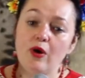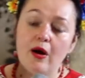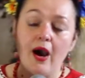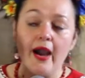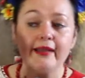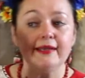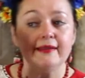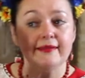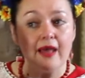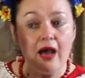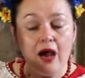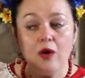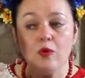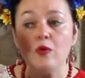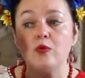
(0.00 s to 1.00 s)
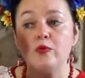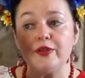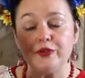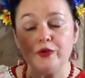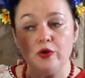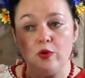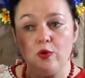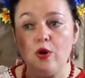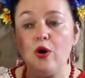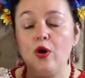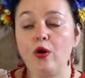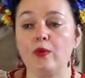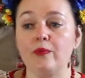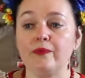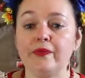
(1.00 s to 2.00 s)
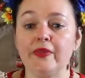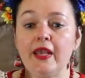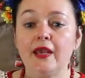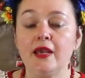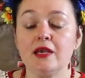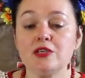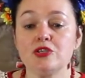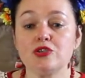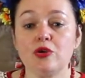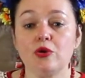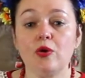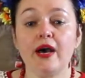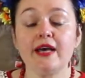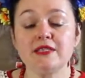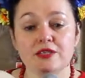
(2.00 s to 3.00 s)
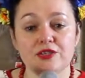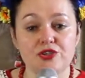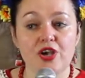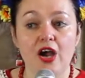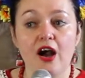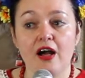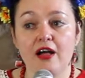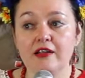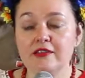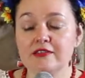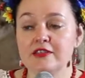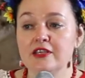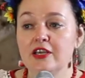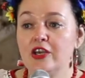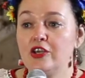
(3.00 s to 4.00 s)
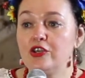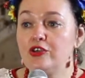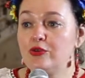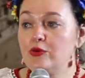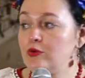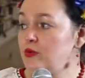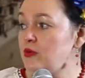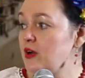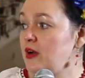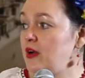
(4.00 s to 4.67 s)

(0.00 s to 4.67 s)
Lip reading: either now or when you go home. As a child, you're